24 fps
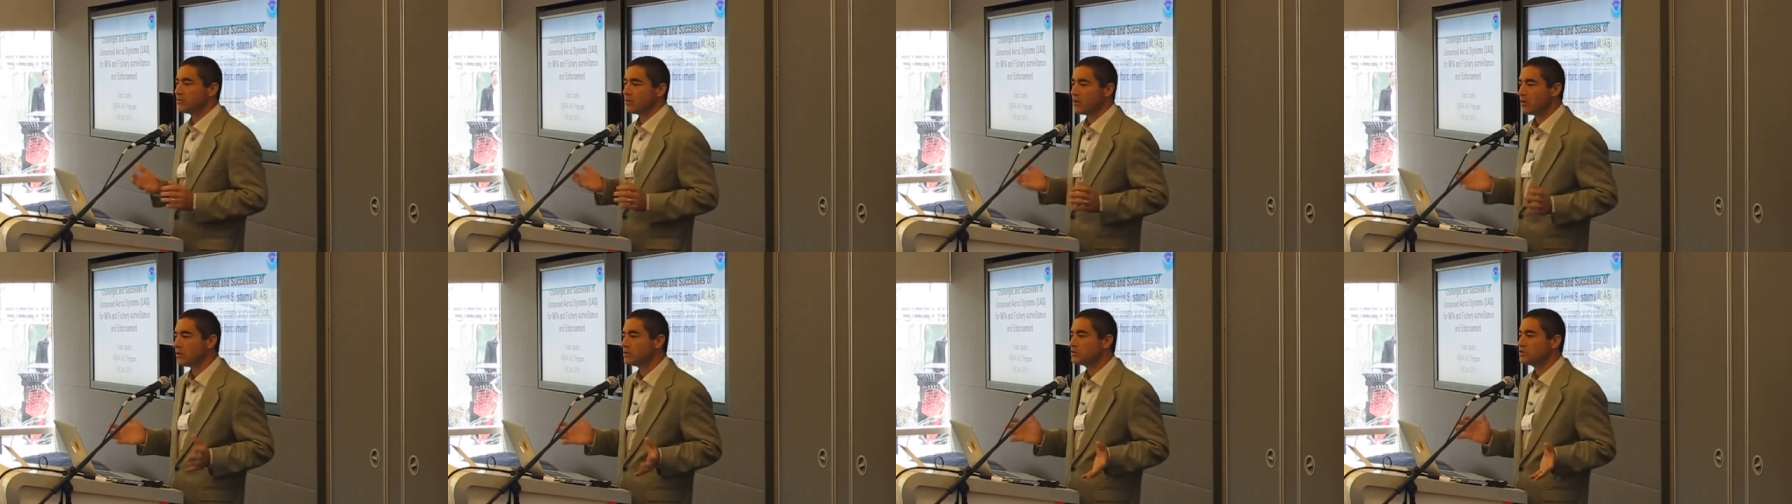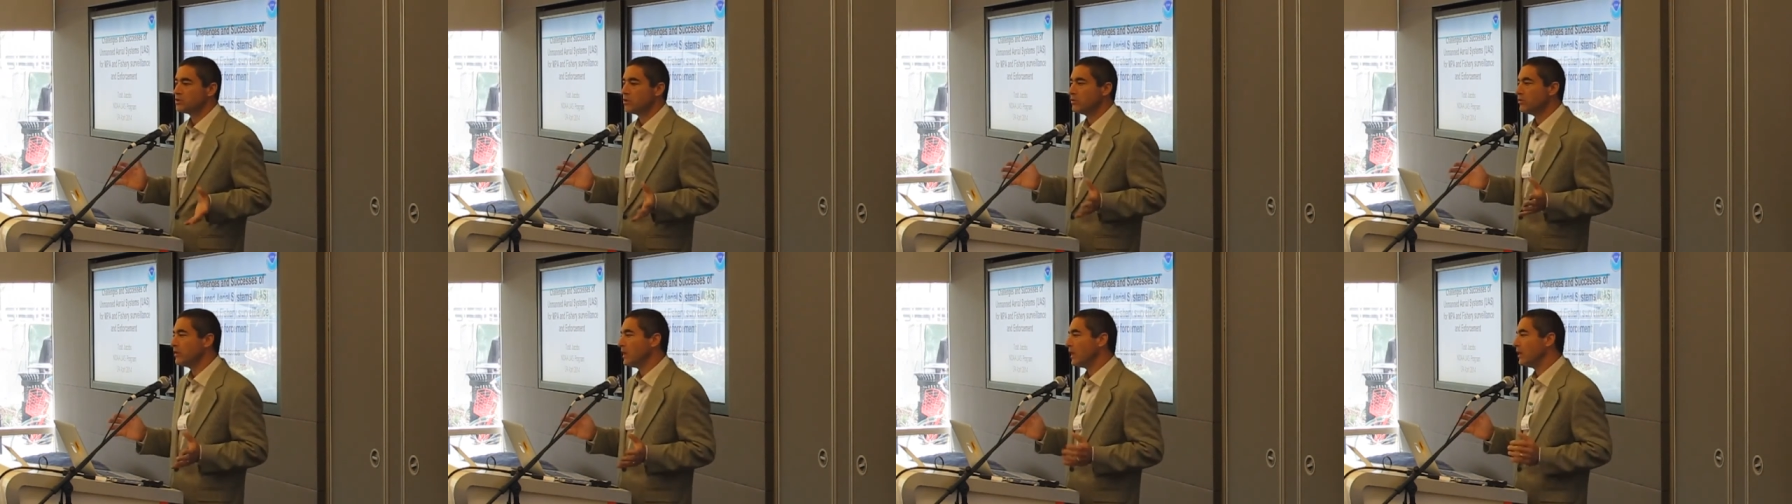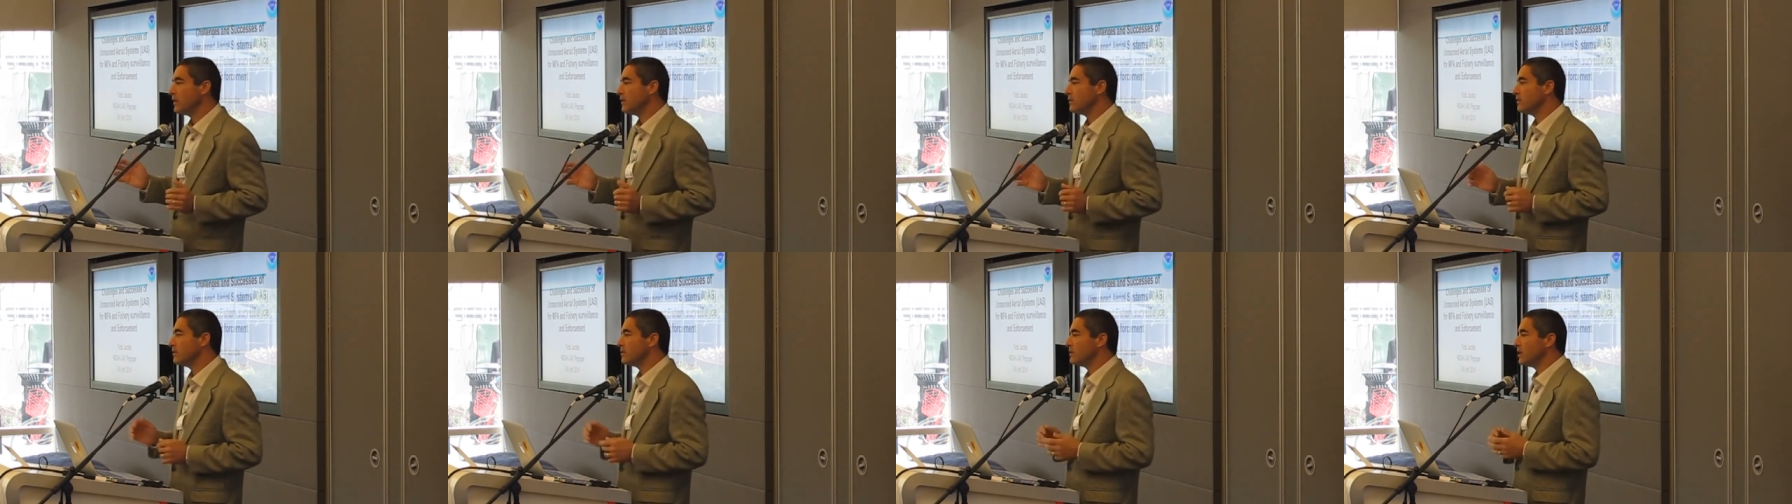or show
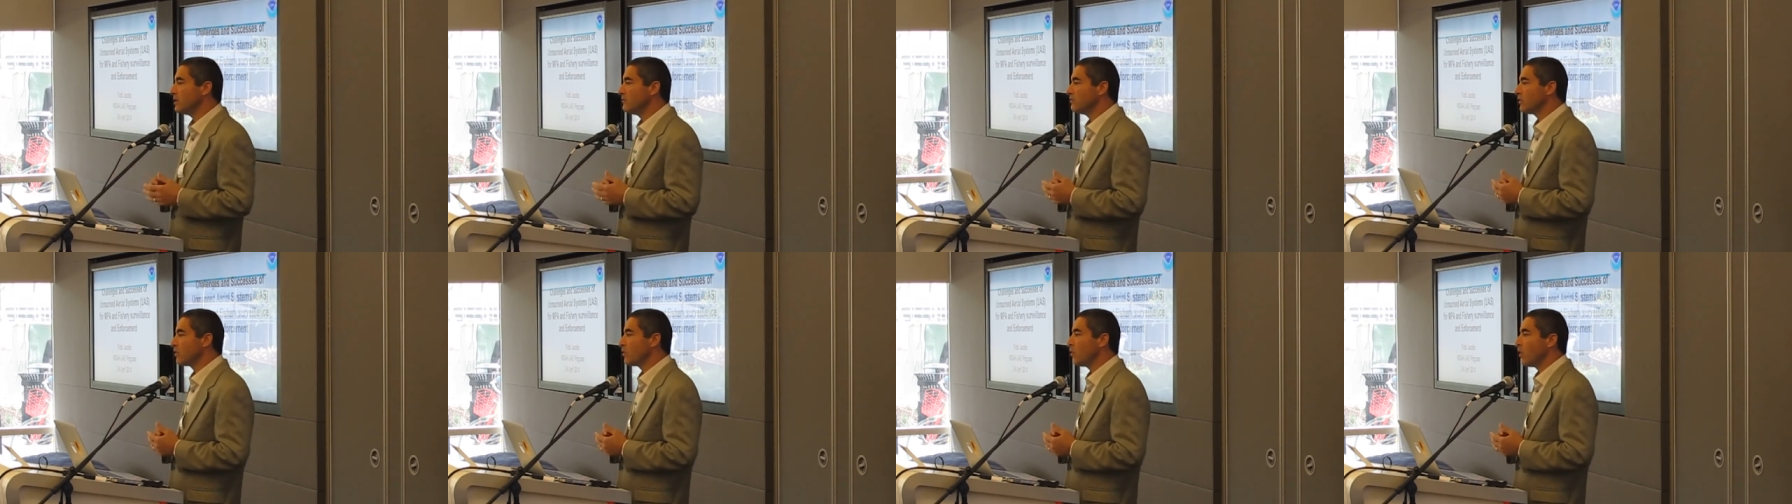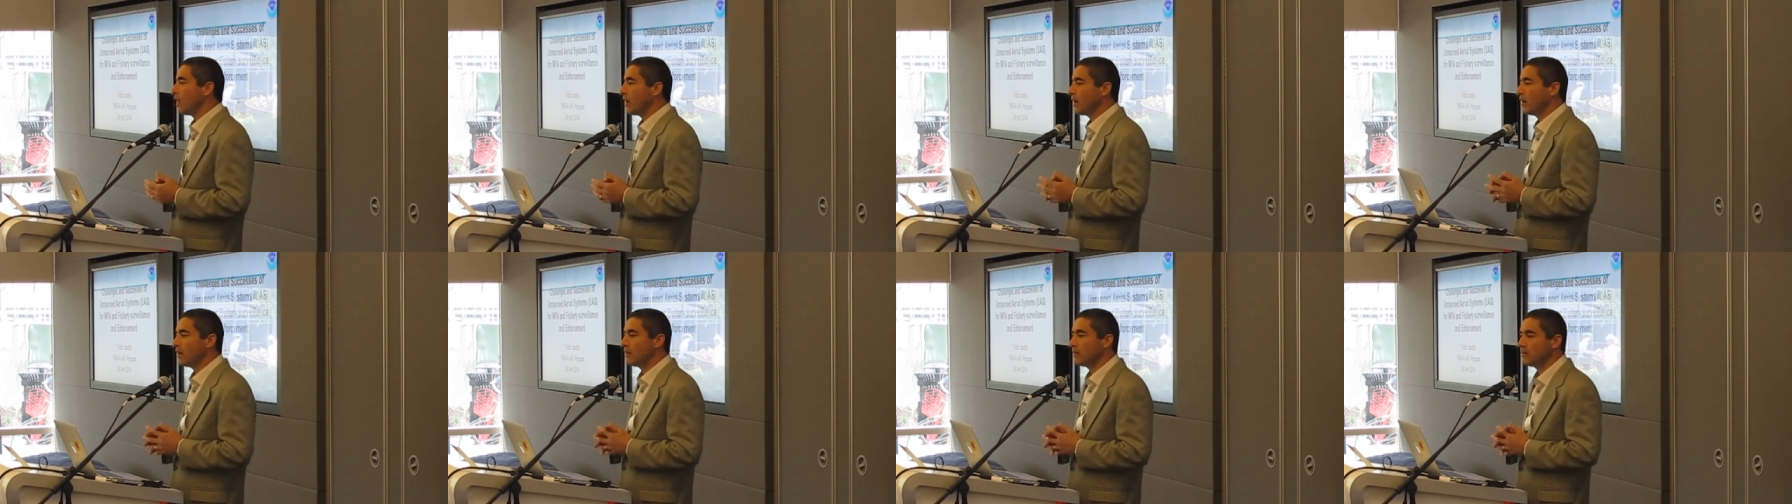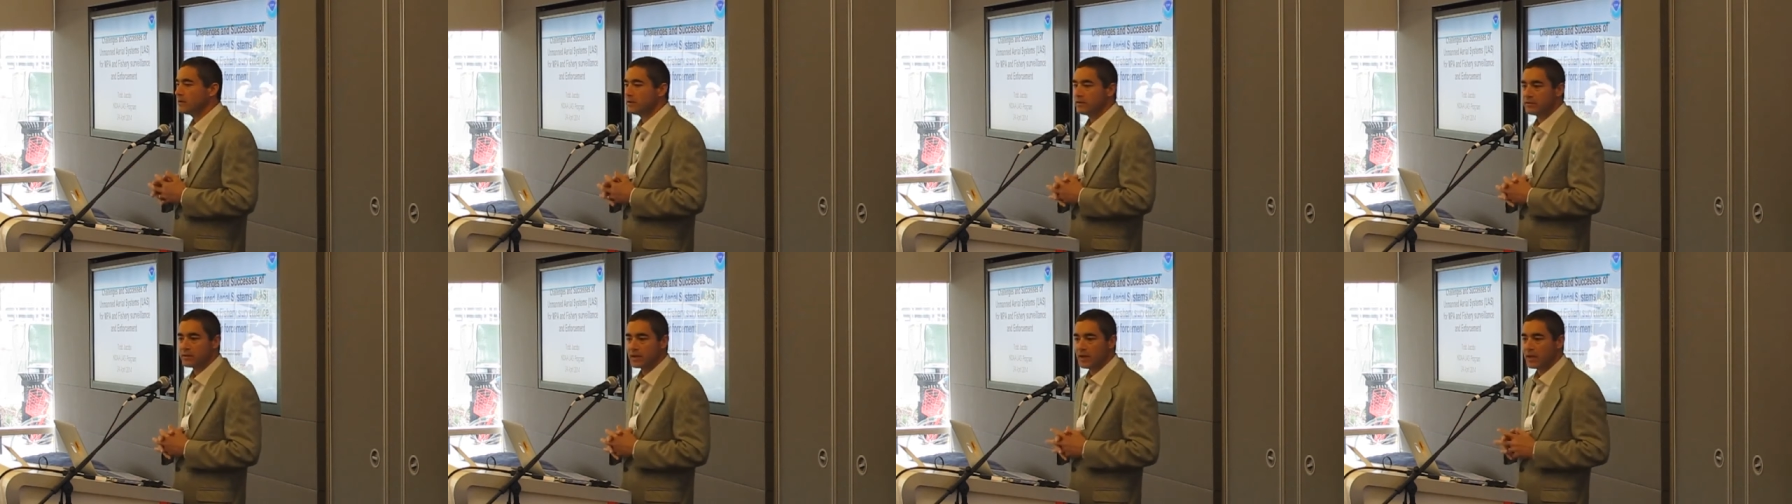data that they've acquired
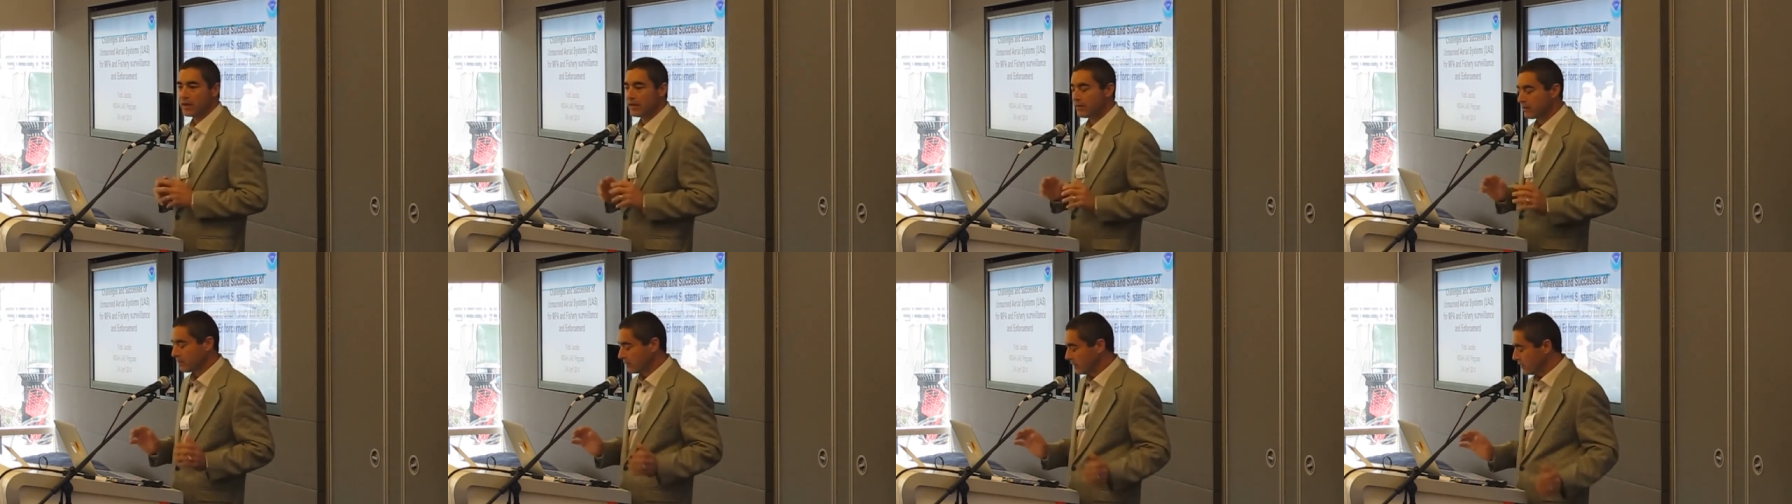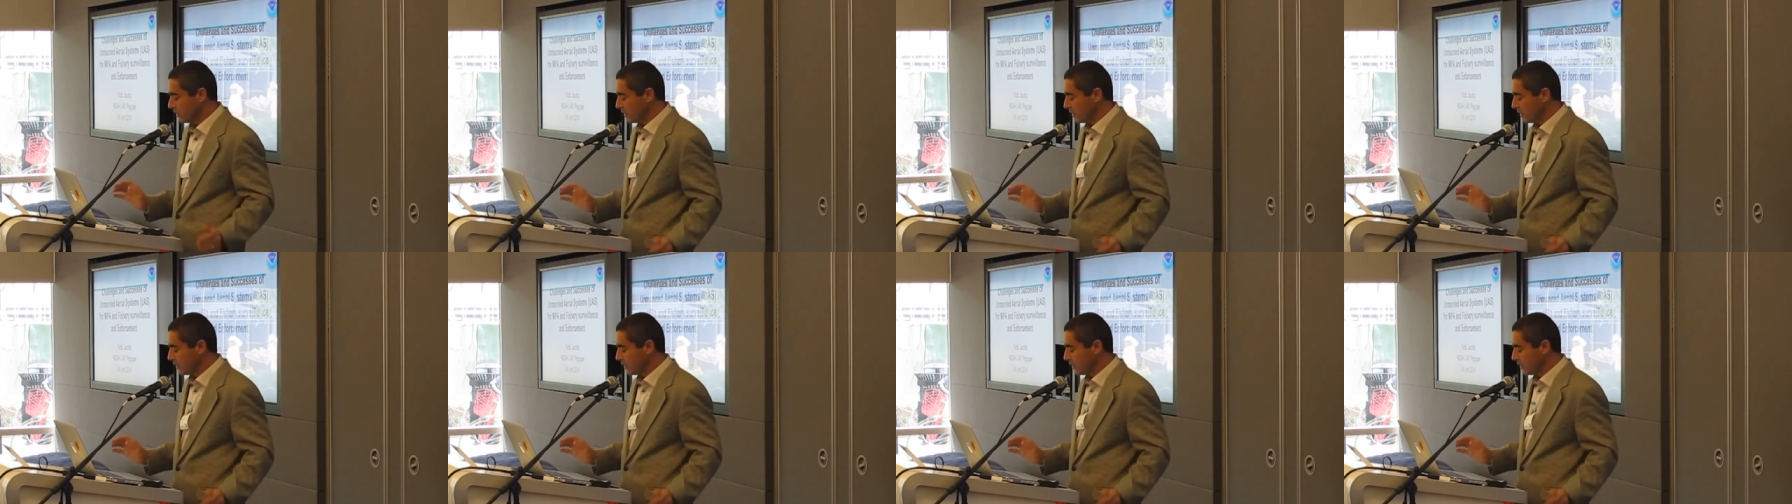and kind of